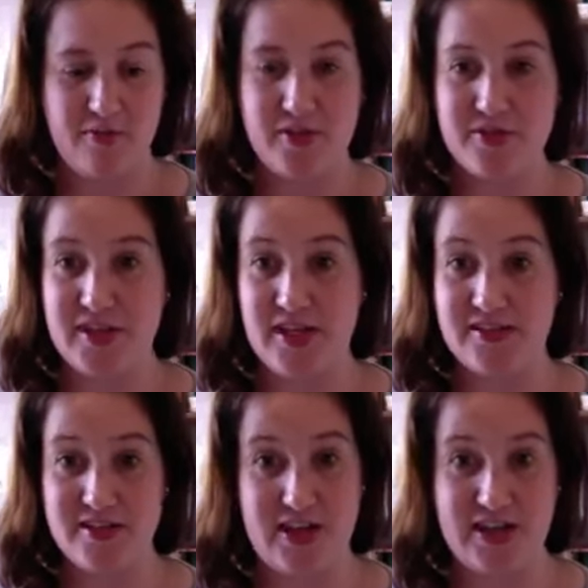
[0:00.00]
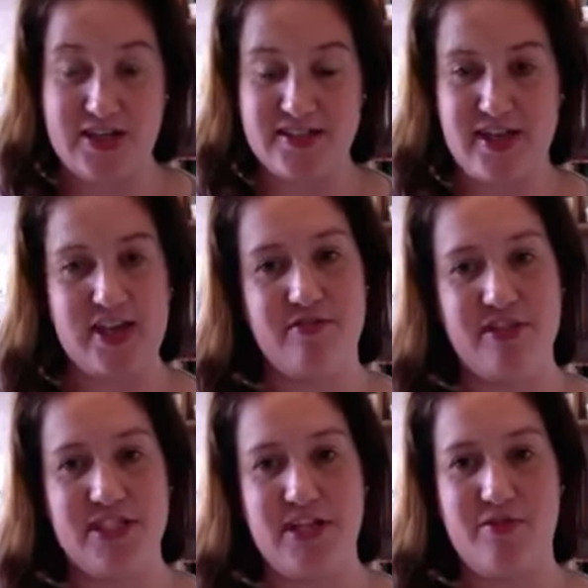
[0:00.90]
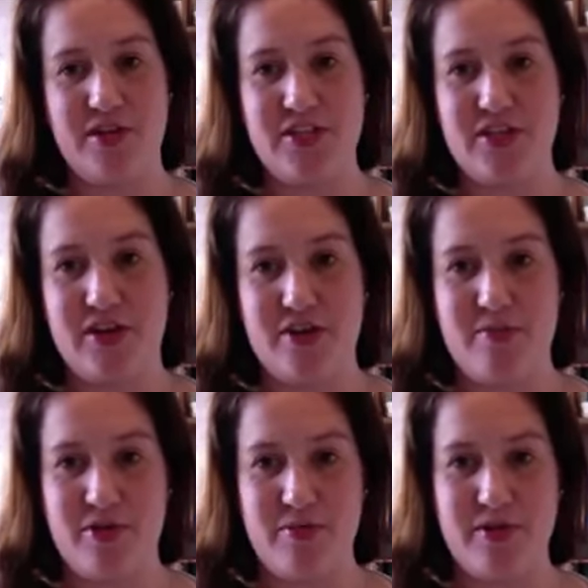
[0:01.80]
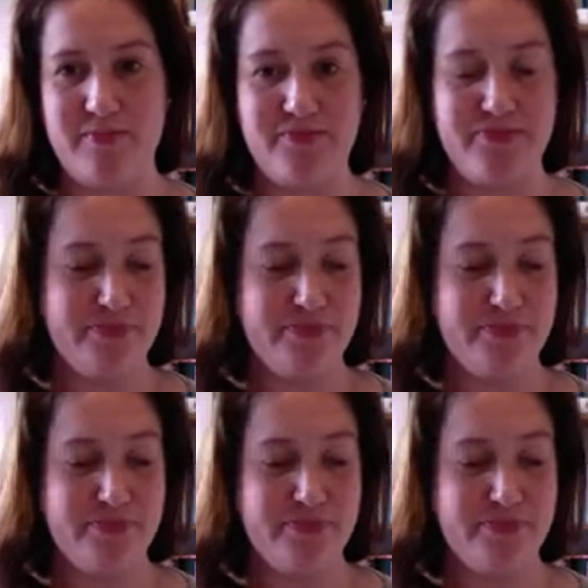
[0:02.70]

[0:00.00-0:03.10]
was really excited because I had originally wanted to go to Melbourne